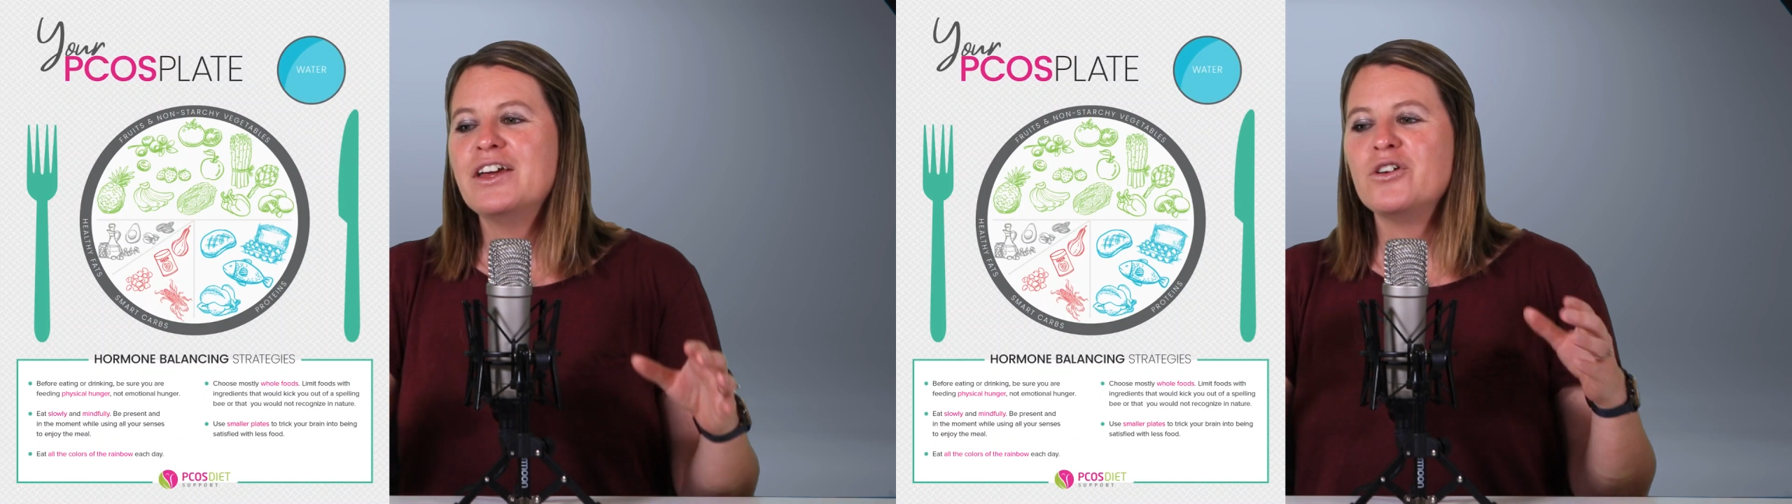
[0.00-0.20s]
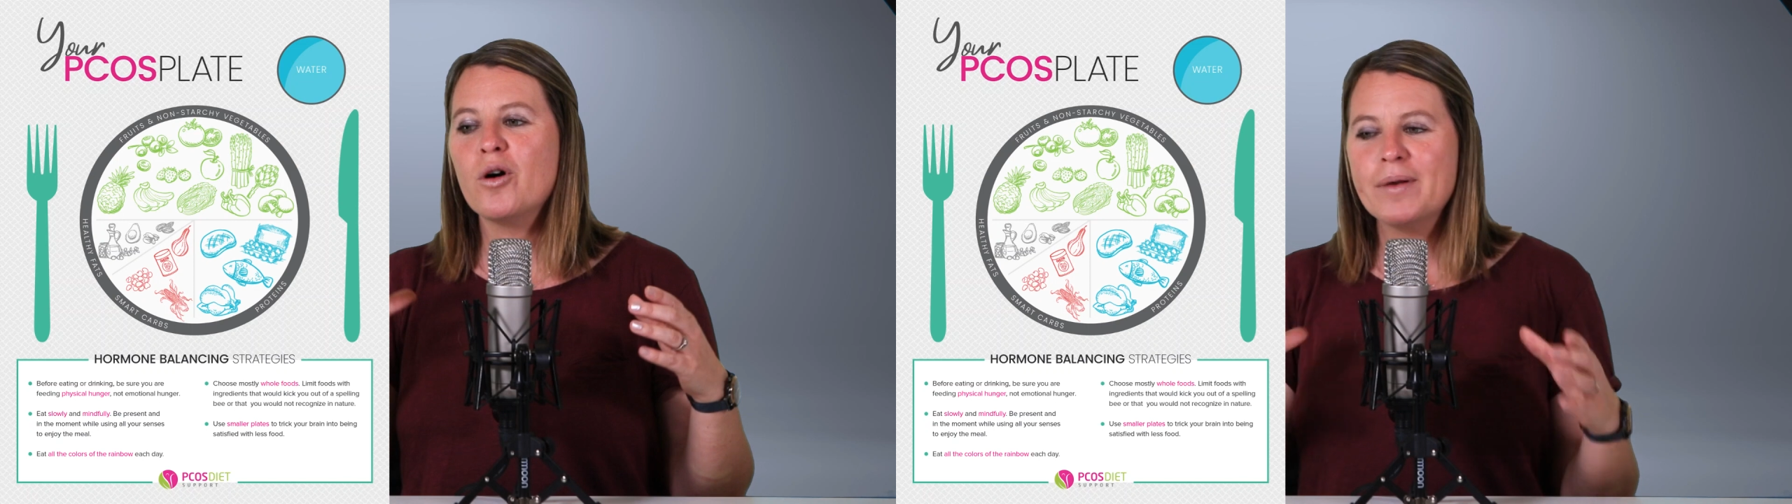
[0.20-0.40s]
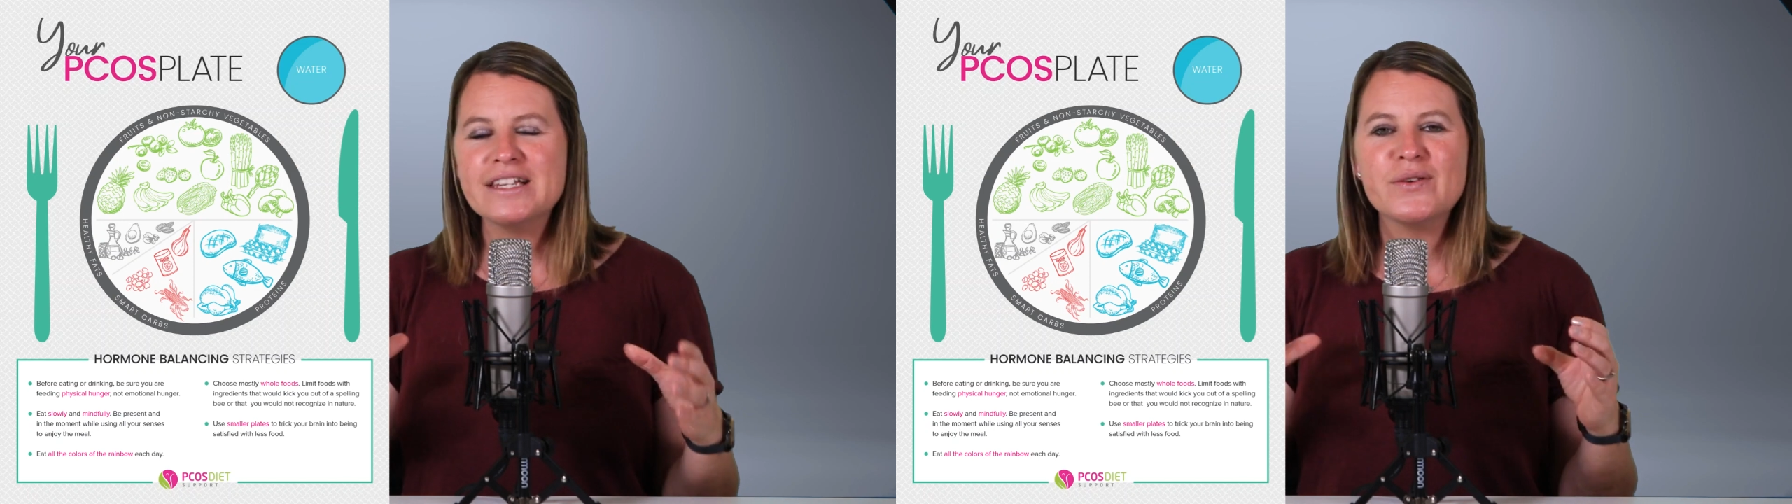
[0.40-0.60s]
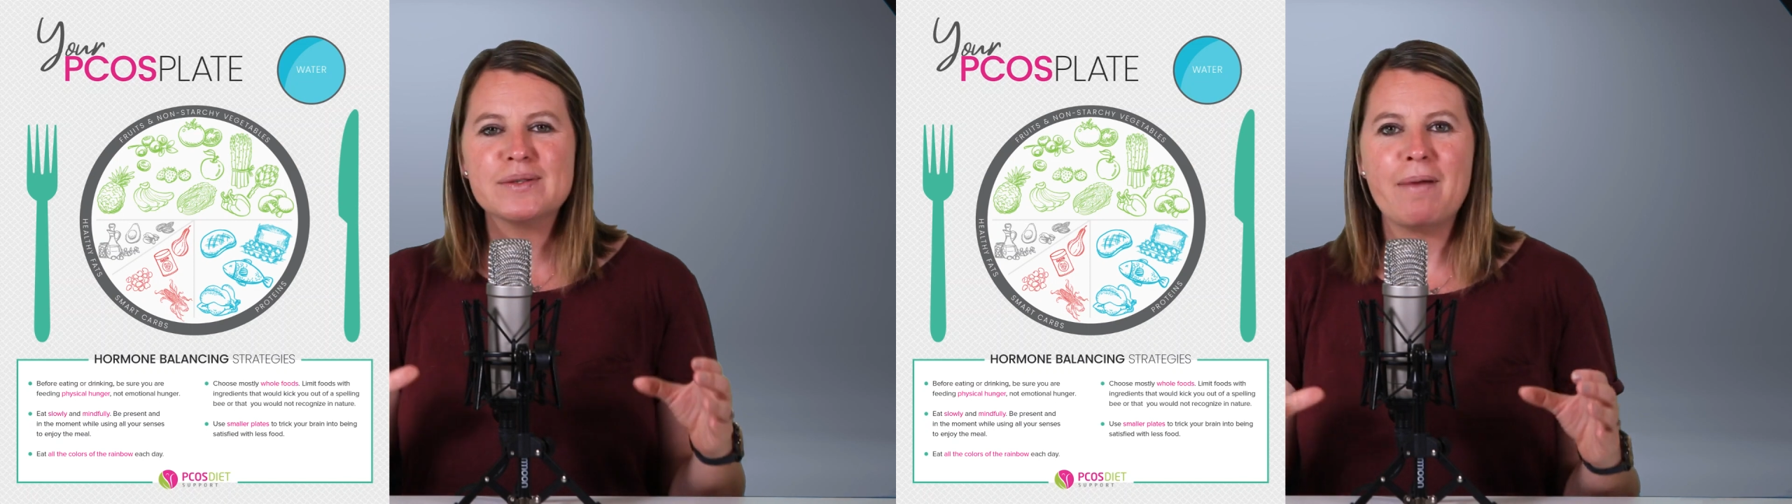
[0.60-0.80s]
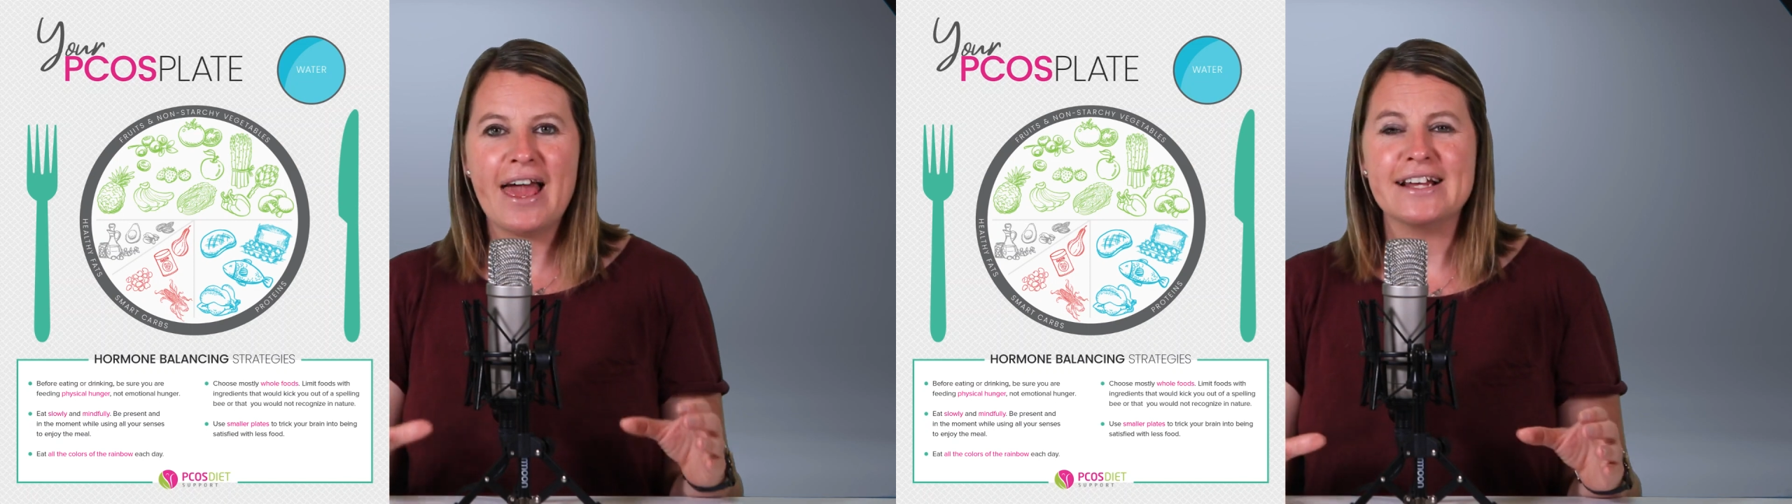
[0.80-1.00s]
Your
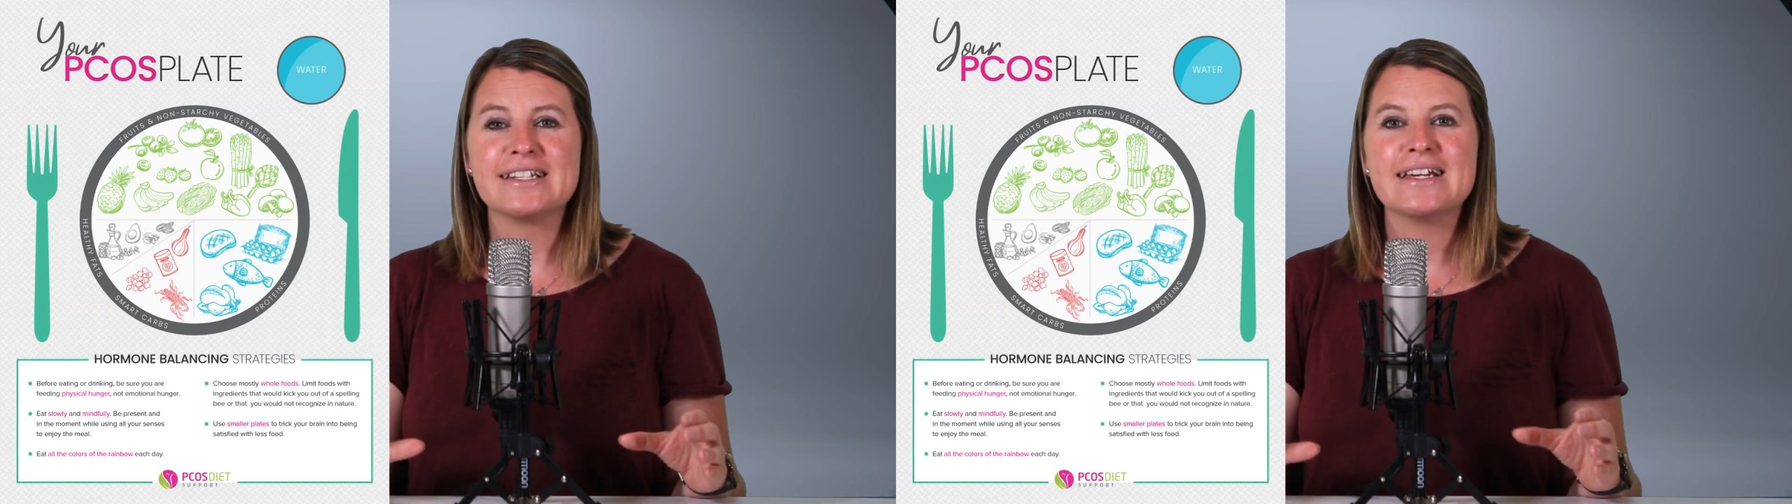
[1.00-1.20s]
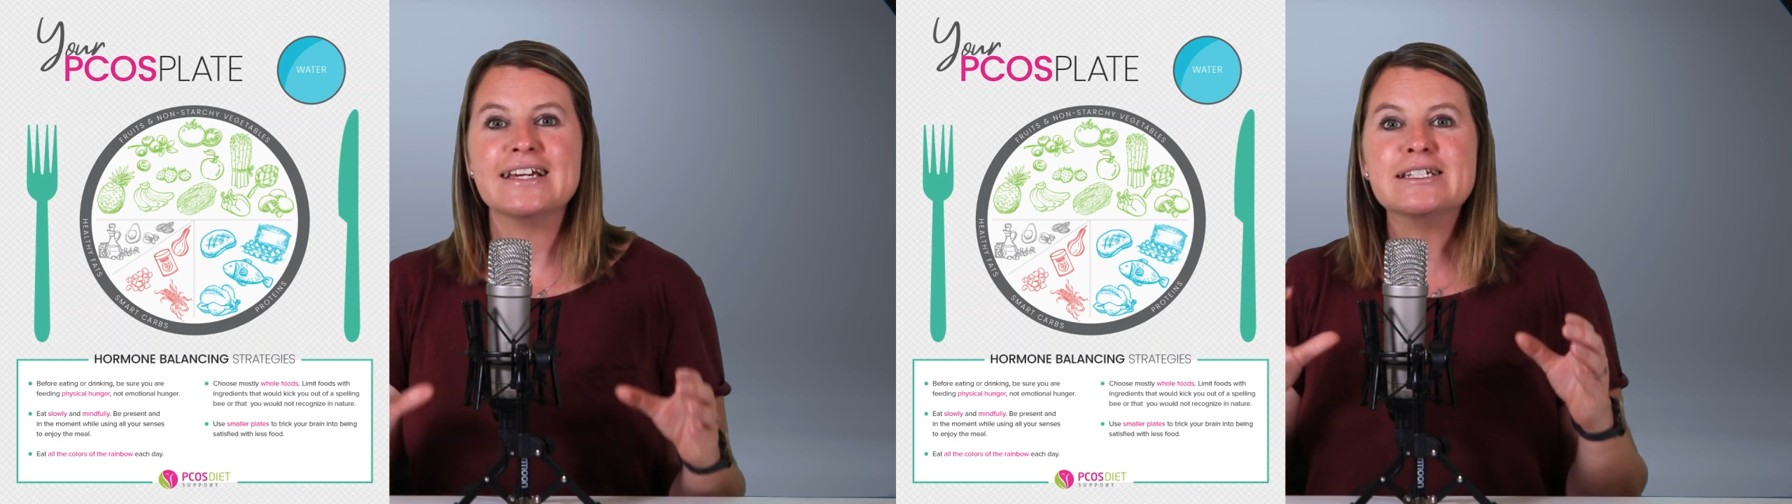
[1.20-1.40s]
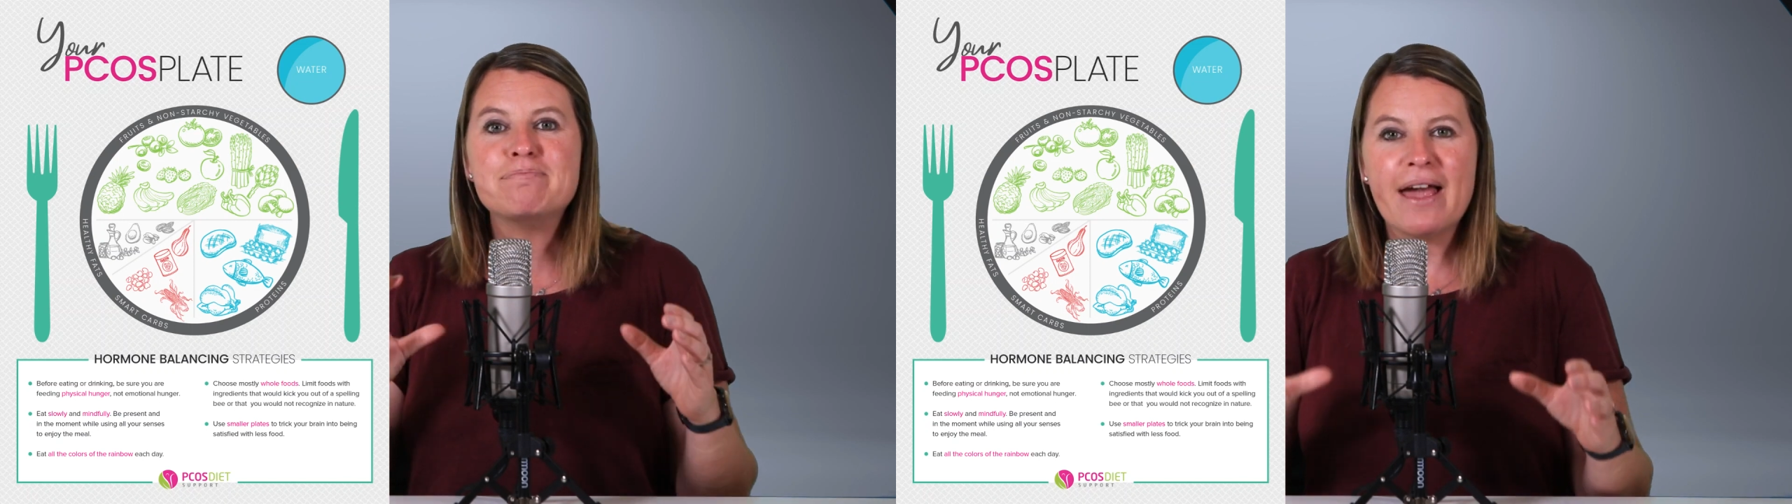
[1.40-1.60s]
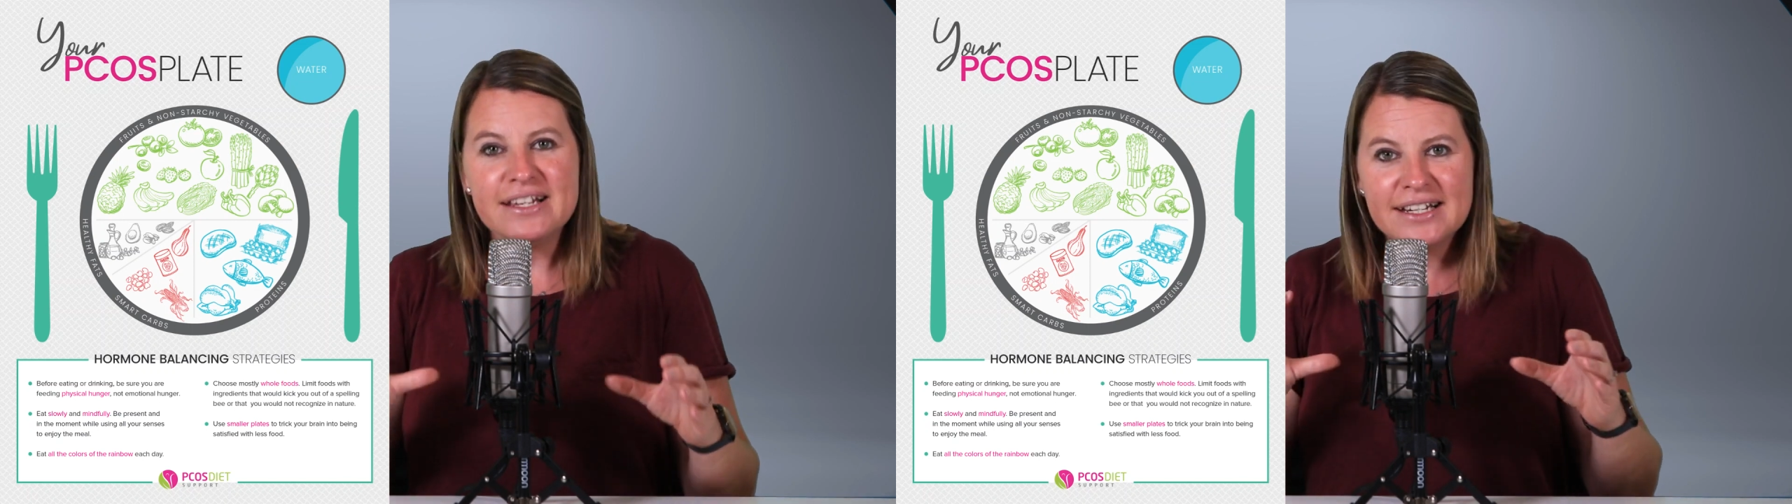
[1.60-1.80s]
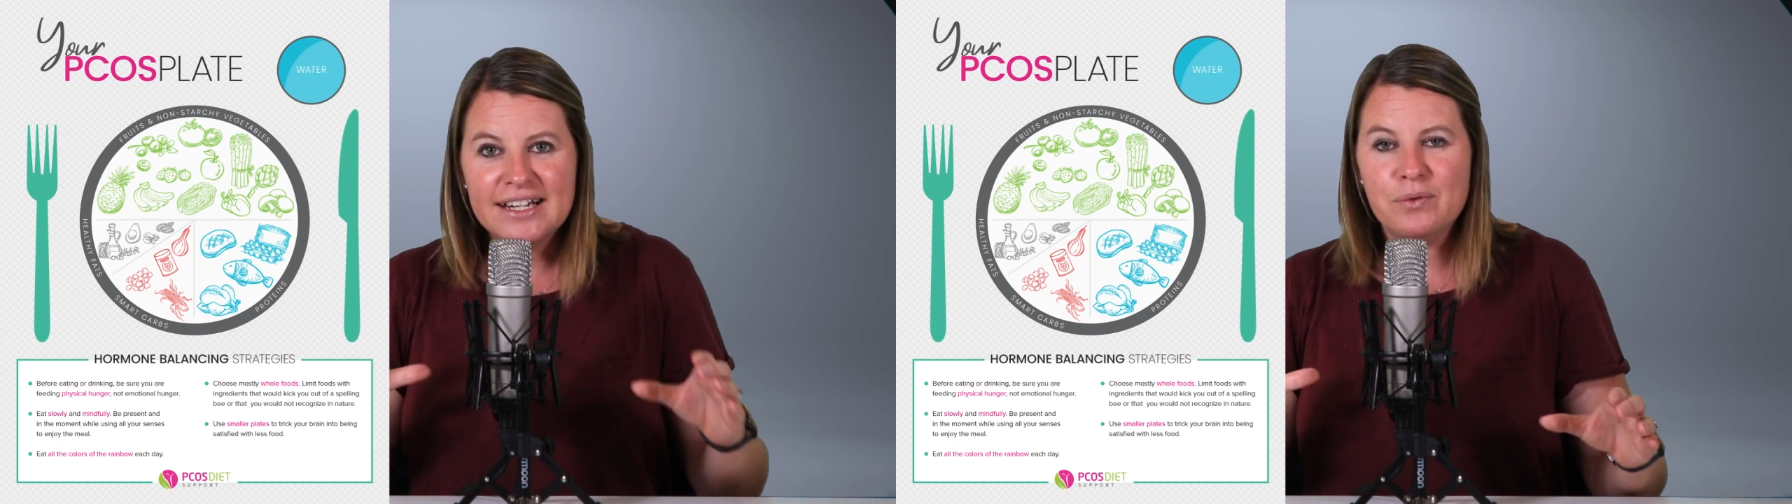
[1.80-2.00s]
PCOS plate is
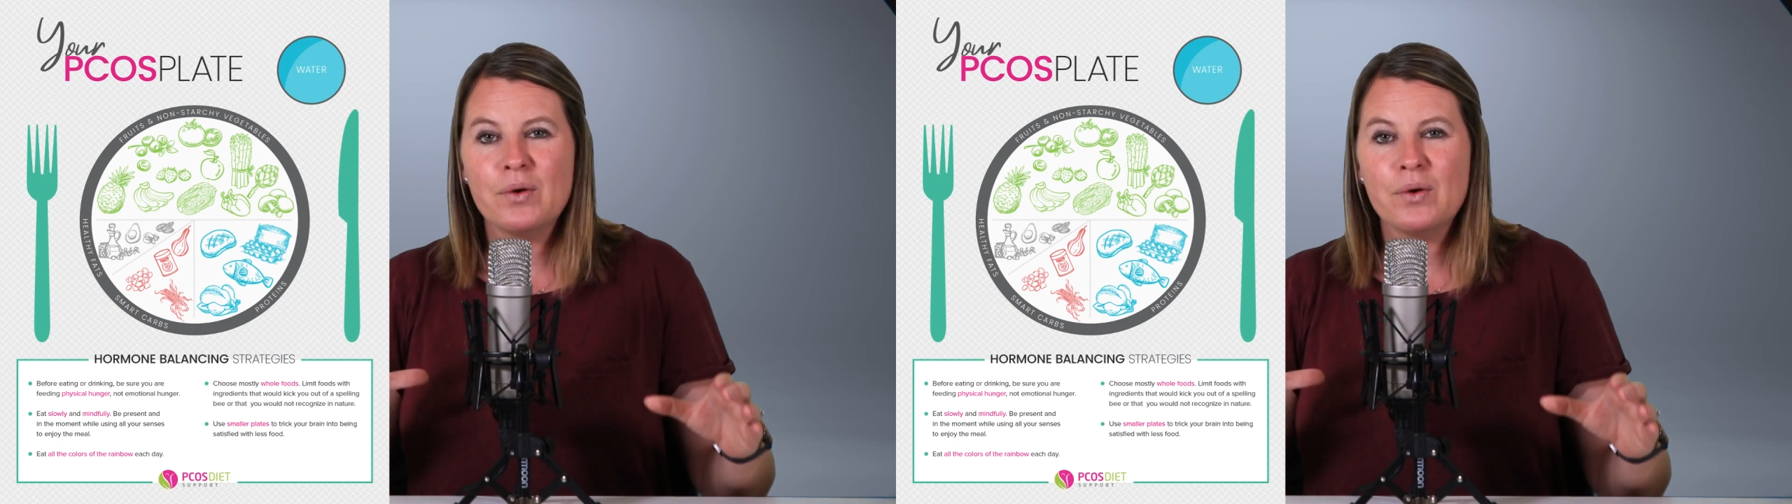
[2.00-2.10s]
basically,